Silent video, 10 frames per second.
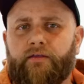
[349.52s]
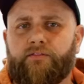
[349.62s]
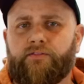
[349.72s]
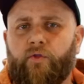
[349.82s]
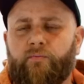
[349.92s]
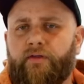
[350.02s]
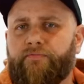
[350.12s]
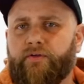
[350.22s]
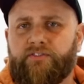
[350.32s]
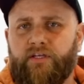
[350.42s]
sold my
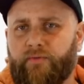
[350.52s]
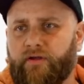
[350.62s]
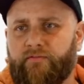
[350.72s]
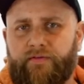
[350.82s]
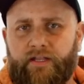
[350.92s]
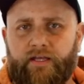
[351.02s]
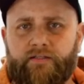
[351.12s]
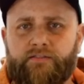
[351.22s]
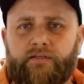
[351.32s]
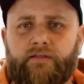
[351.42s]
first summer in
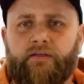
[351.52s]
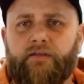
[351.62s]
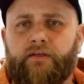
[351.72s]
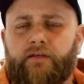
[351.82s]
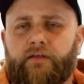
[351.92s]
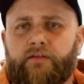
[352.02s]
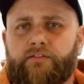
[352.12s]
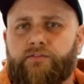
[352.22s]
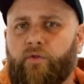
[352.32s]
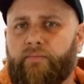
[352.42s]
Phoenix,
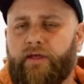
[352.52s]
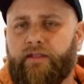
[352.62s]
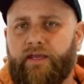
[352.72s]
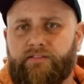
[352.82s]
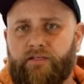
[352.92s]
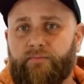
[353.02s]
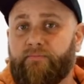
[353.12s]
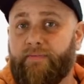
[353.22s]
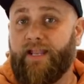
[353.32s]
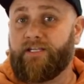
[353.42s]
sold my next summer and
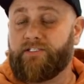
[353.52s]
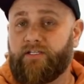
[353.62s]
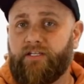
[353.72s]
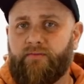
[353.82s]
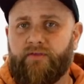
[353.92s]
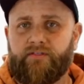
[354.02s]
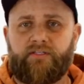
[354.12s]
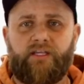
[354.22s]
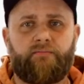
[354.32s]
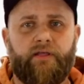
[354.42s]
managed a team as a
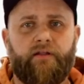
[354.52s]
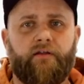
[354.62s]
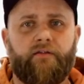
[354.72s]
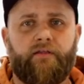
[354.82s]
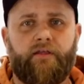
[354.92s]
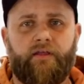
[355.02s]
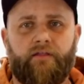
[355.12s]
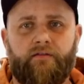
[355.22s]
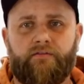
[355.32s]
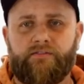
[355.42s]
team leader
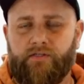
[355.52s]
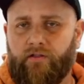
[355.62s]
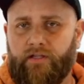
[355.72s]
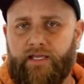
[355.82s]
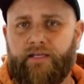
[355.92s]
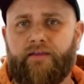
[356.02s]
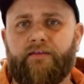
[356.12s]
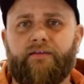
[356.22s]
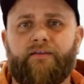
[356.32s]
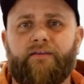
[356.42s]
in Salt Lake,
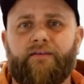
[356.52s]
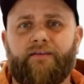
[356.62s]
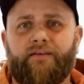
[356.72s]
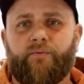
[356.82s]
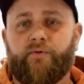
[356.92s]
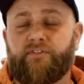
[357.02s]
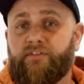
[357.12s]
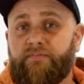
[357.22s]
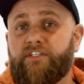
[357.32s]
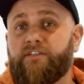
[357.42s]
was a
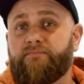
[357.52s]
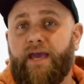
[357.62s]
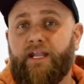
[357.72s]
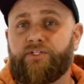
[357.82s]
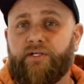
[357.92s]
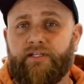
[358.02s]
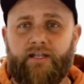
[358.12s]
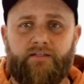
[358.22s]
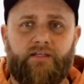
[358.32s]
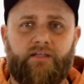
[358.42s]
division manager and led a
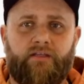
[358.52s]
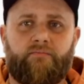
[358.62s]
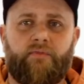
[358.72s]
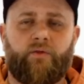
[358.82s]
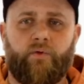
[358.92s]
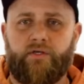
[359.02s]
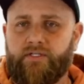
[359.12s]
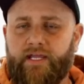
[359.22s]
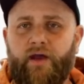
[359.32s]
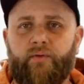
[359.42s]
team in Orange
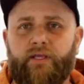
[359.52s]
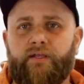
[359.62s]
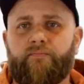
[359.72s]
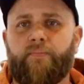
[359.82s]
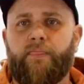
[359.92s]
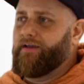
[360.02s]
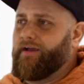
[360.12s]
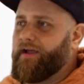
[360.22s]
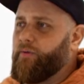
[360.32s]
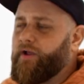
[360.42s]
County.
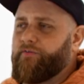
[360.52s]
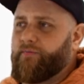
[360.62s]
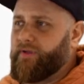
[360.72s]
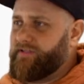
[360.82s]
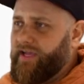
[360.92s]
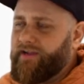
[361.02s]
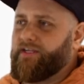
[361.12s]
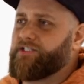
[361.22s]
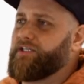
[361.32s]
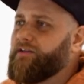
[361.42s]
I went from a
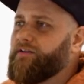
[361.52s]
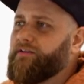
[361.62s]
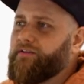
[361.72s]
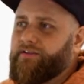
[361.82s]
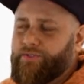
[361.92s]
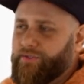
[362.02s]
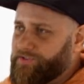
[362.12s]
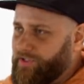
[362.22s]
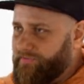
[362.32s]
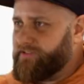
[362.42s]
technician to a
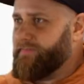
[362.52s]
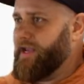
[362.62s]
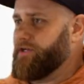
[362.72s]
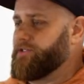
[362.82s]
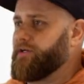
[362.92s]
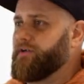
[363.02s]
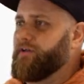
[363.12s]
service manager,